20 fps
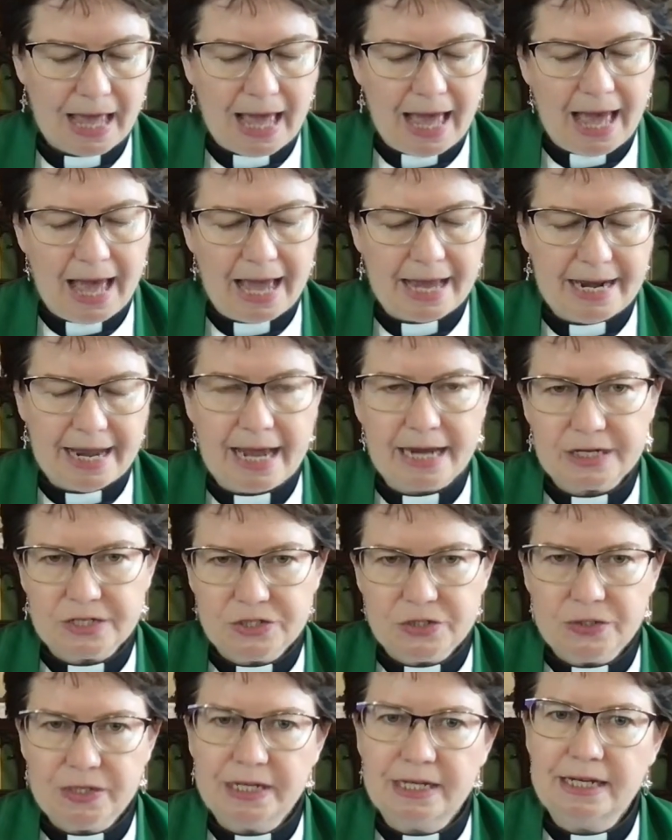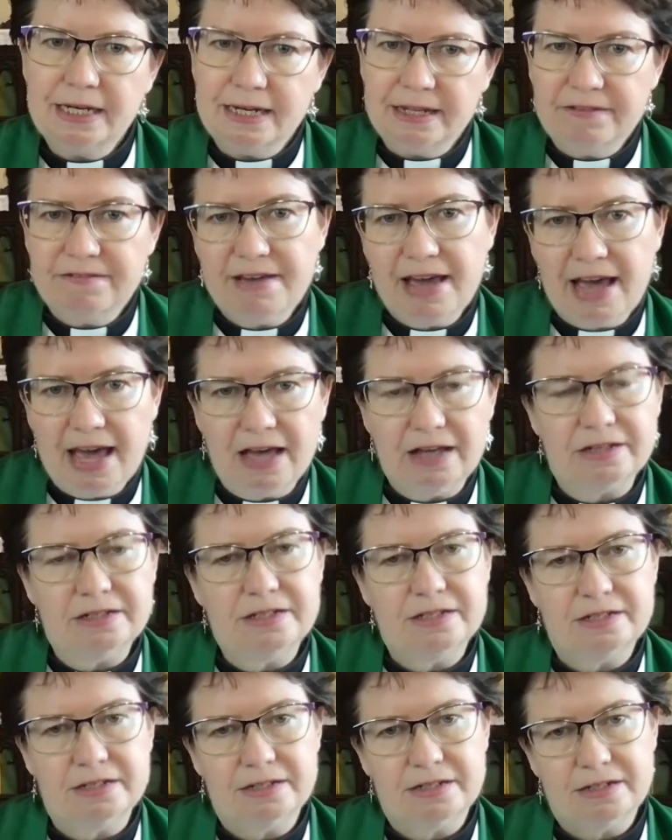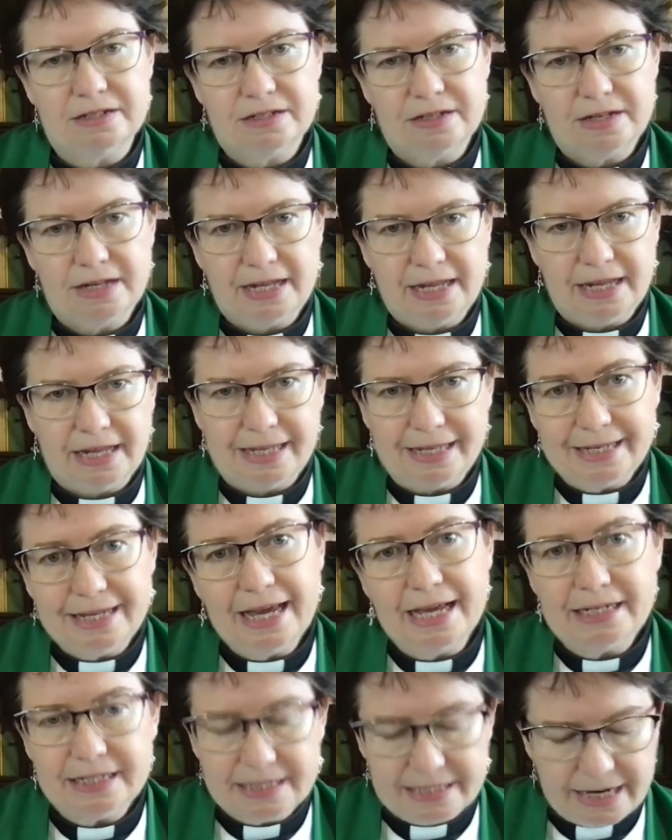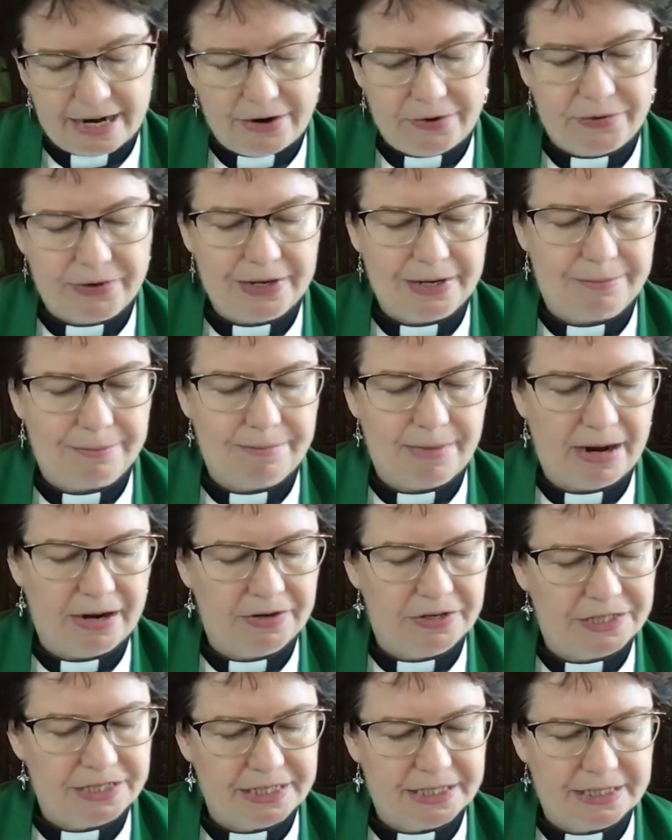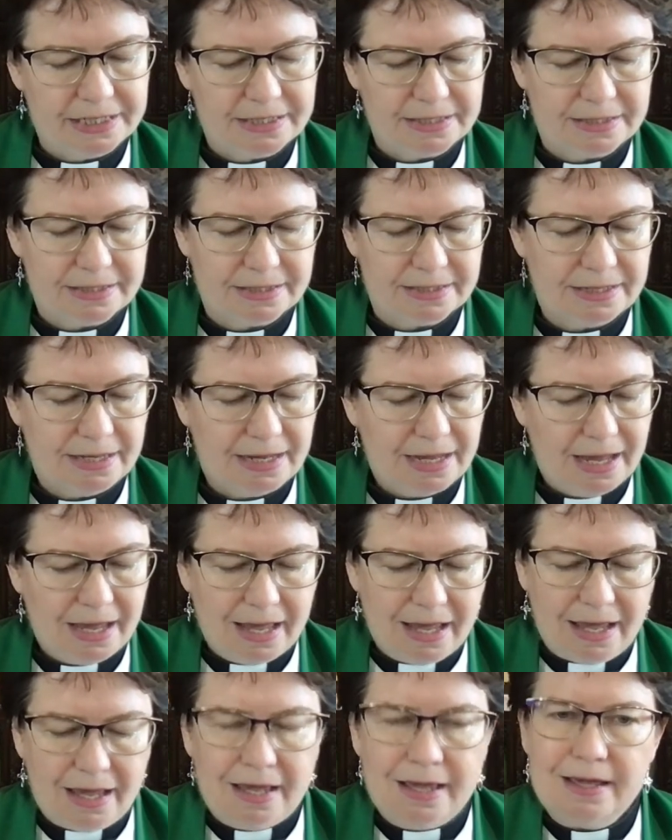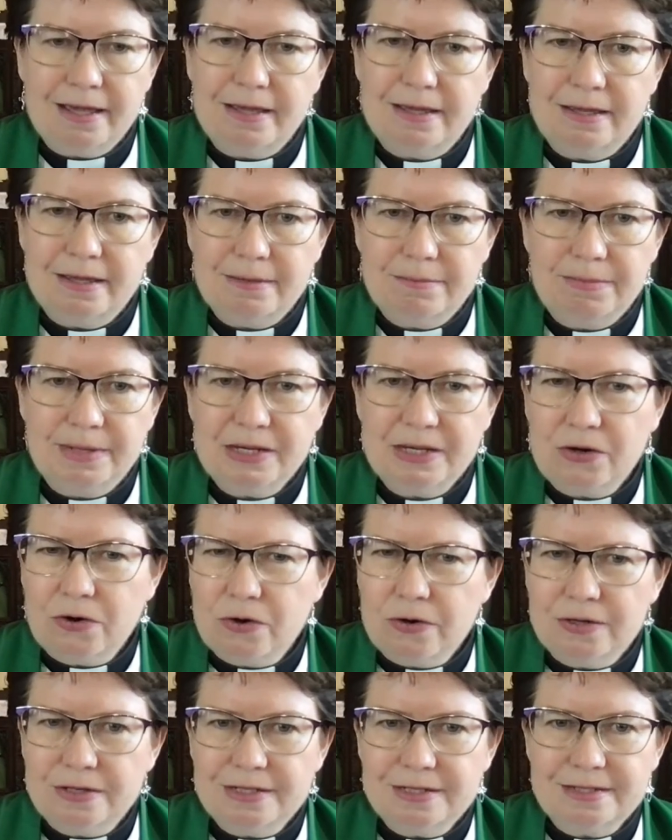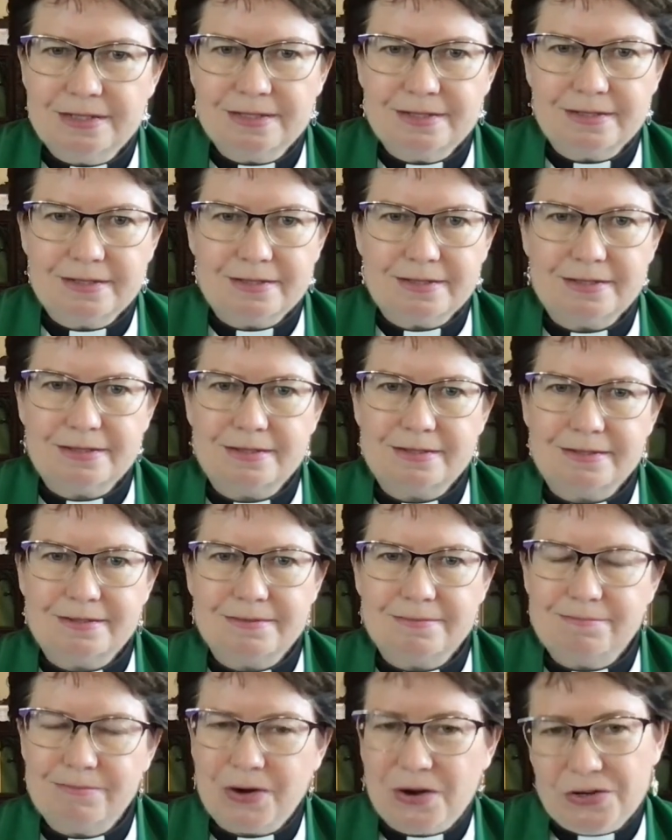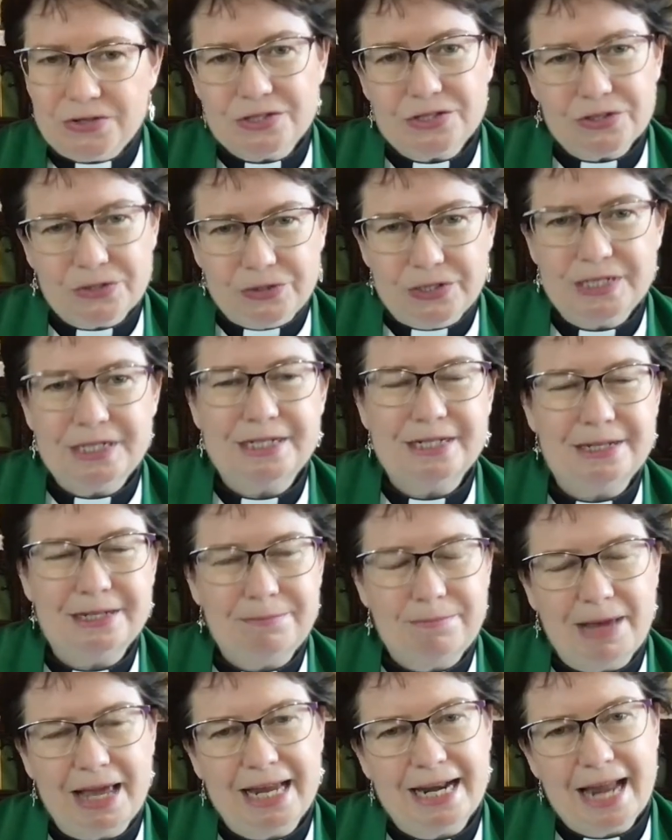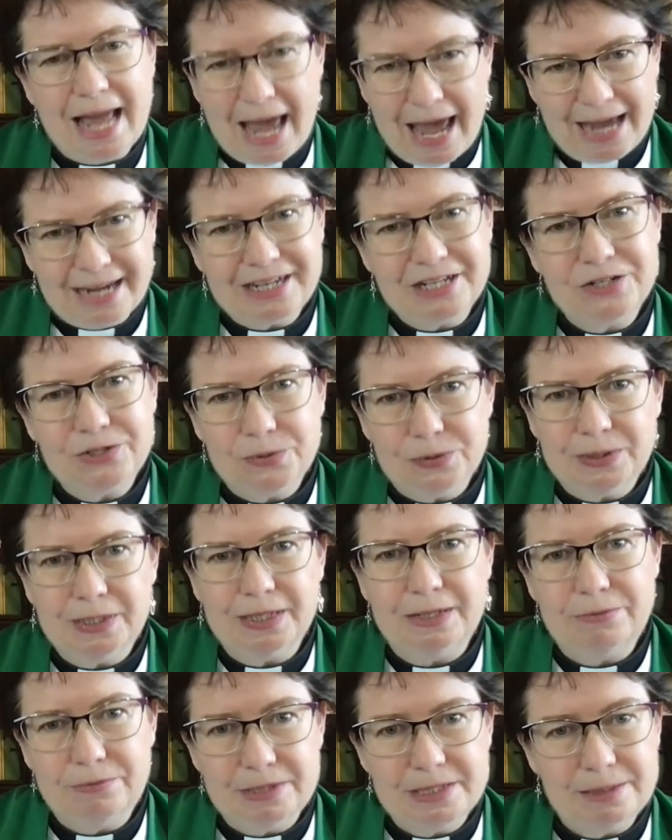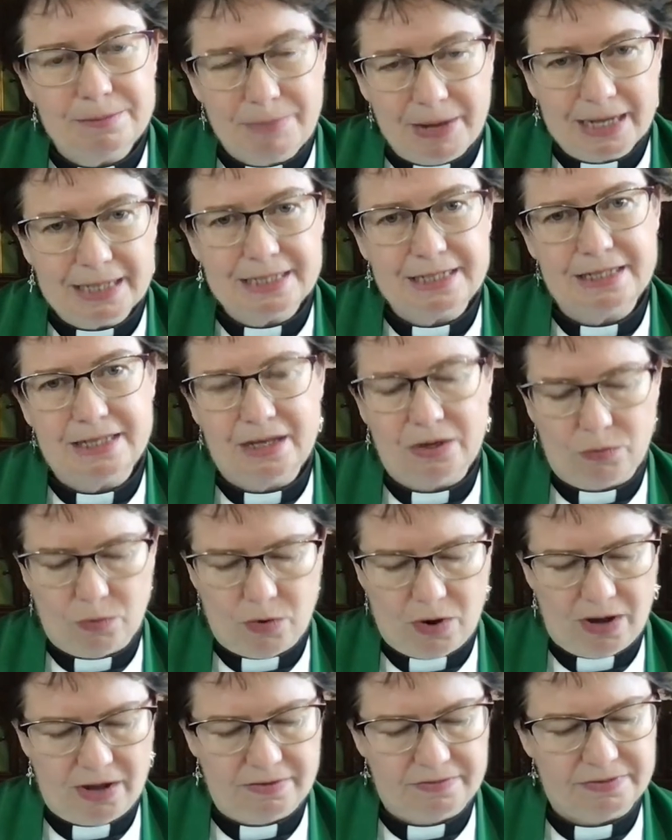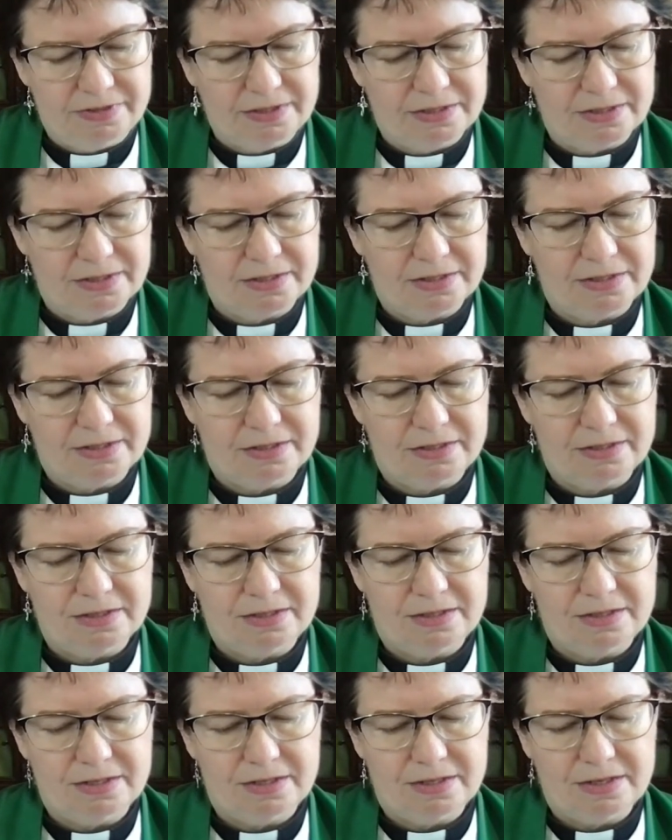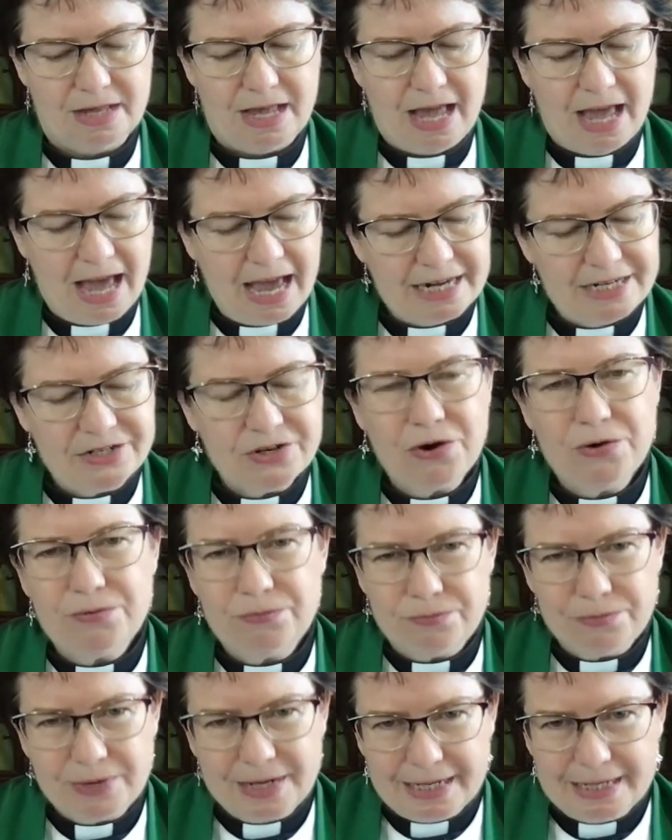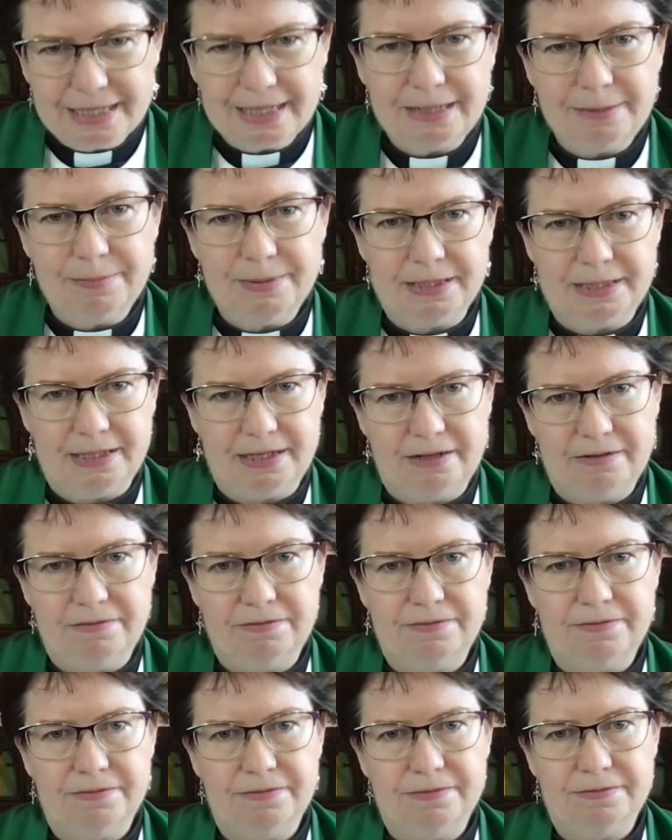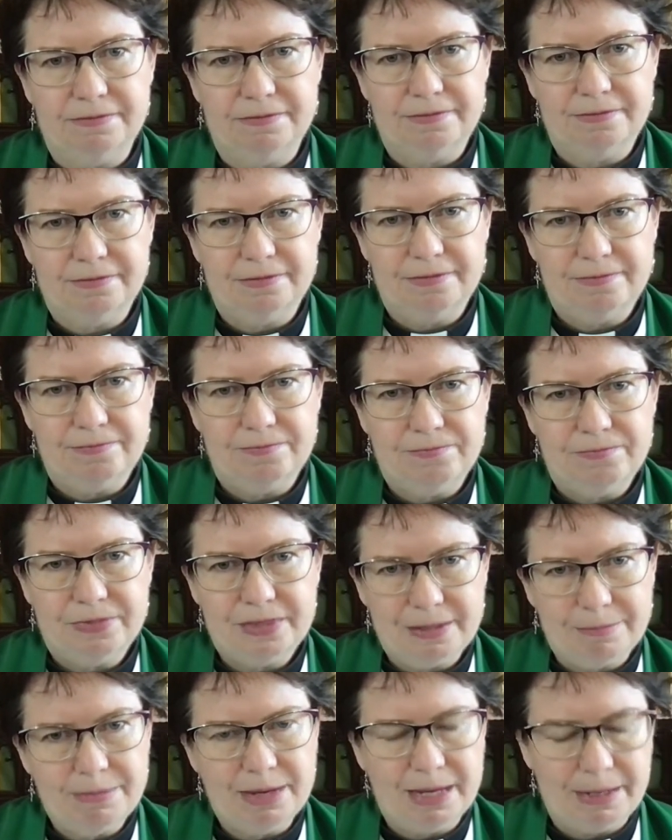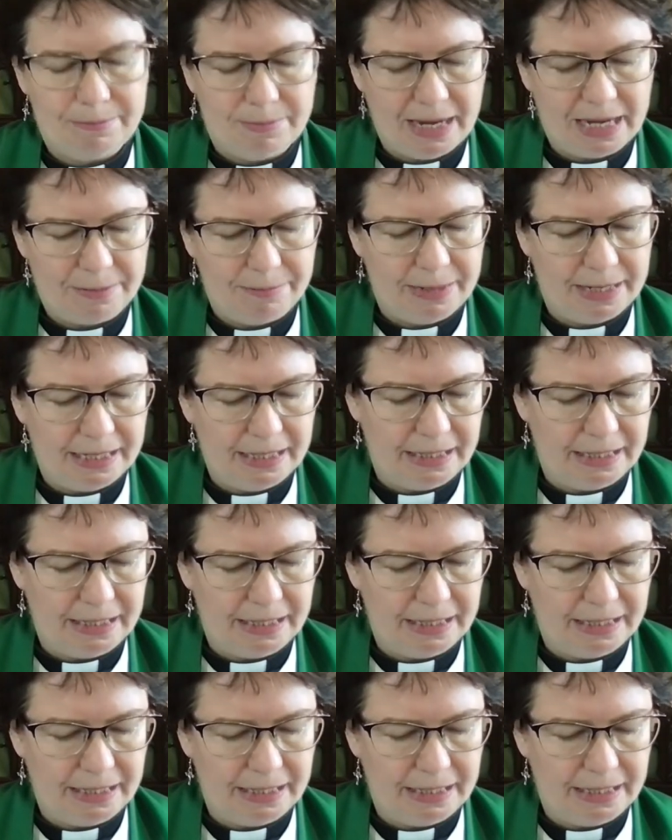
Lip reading: and actually live out egalitarian marriages, because most Christian men actually respect their wives and don't really believe that men make better